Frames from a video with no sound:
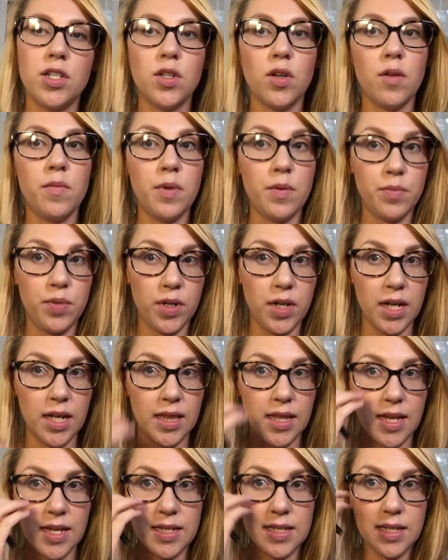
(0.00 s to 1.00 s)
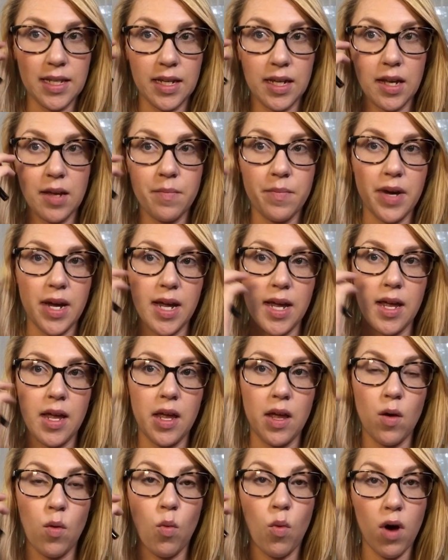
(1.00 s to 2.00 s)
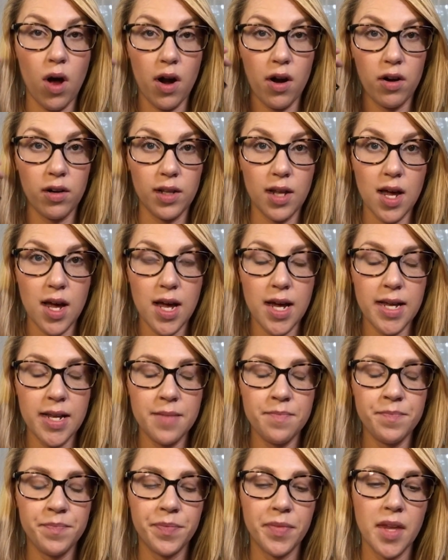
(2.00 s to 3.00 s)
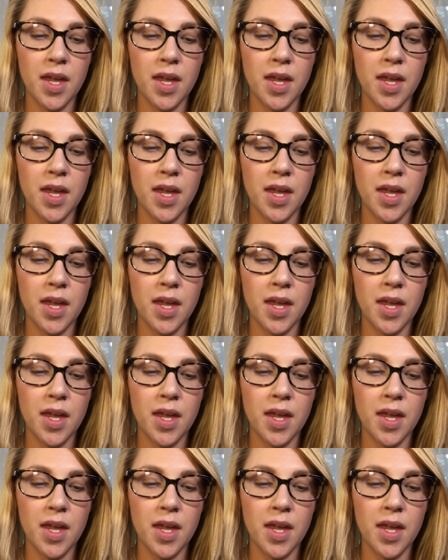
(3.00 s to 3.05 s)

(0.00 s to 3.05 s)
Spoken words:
So I've been putting this like in my waterline.